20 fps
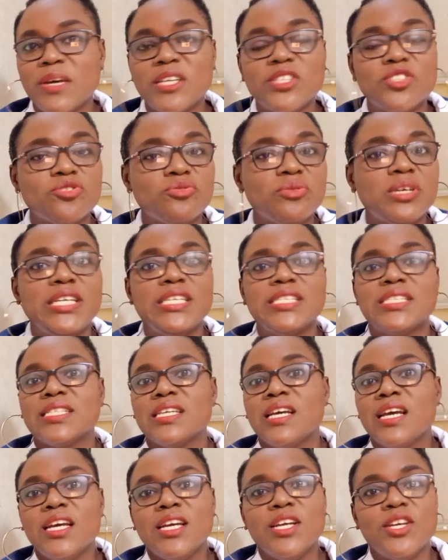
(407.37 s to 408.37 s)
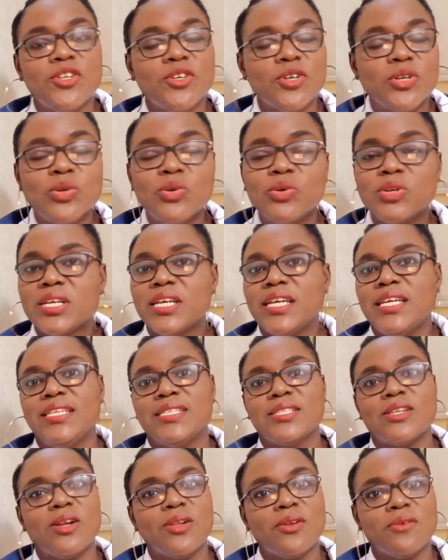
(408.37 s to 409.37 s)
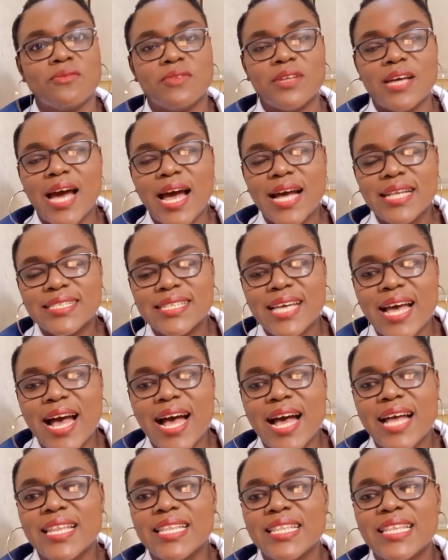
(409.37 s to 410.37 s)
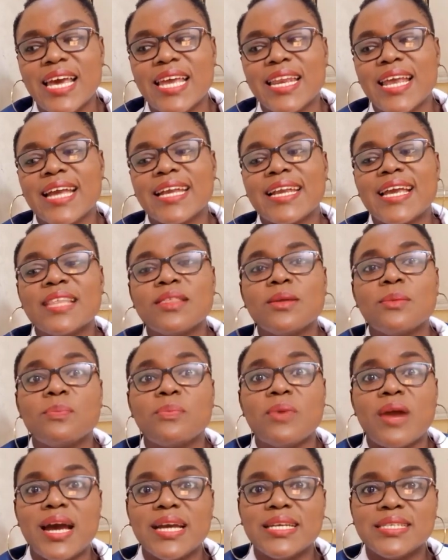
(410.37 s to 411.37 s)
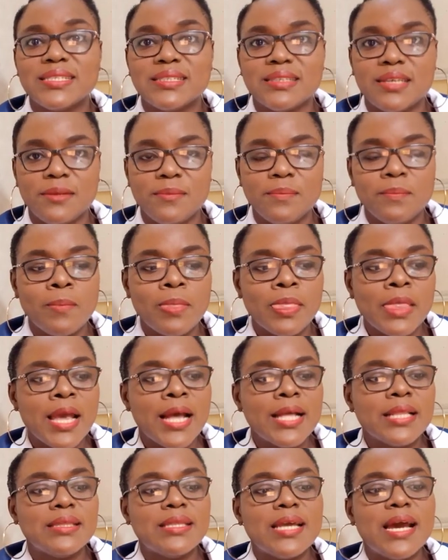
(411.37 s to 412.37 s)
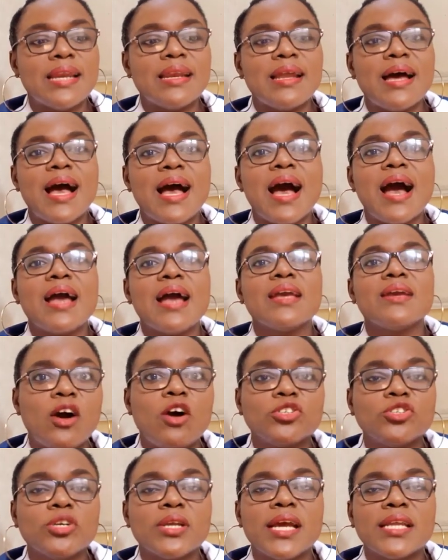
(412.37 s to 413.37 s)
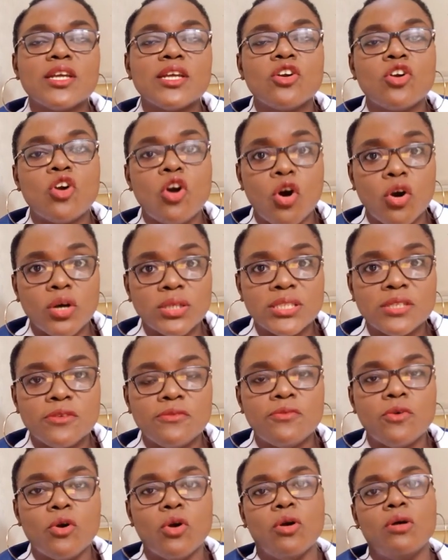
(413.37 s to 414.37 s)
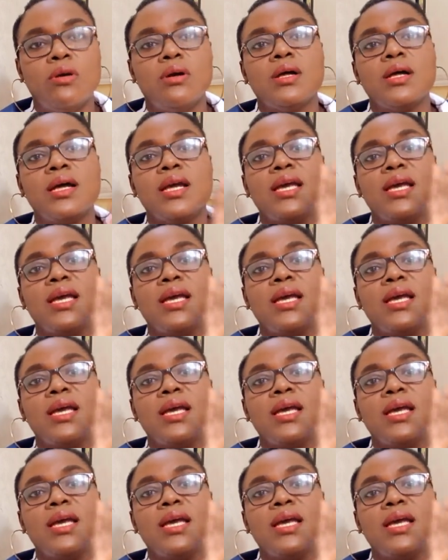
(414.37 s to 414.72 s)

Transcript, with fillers: pastries, you know, cookies, all of that. And then I get the pricing. Then I also get the cost for